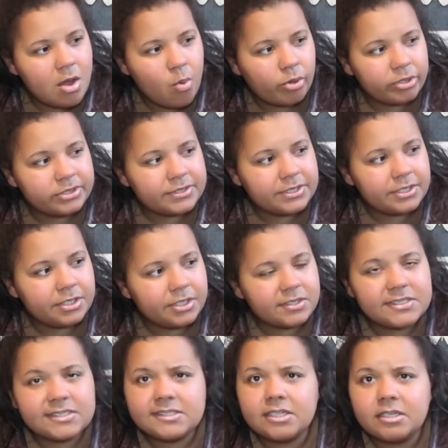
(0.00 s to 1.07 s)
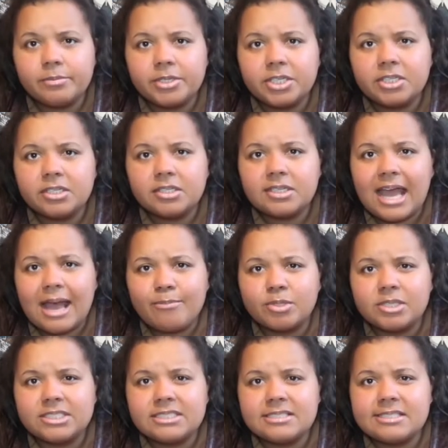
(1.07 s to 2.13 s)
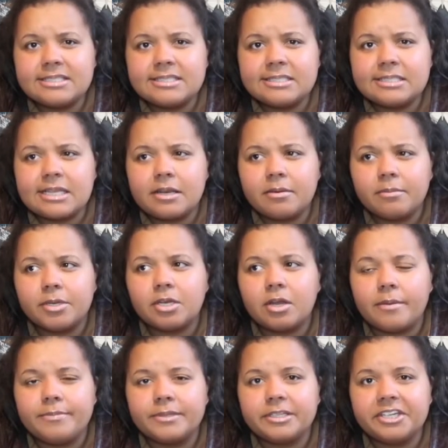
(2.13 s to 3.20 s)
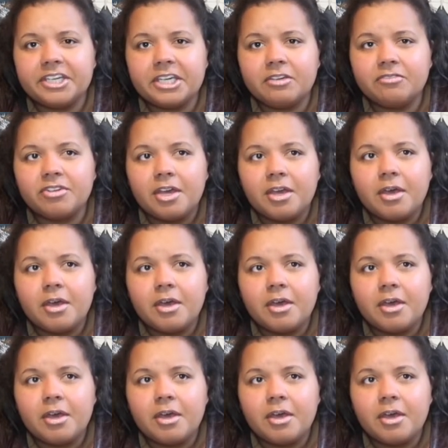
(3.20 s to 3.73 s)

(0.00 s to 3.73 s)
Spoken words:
what's in it, cinnamon, apple and cinnamon I believe,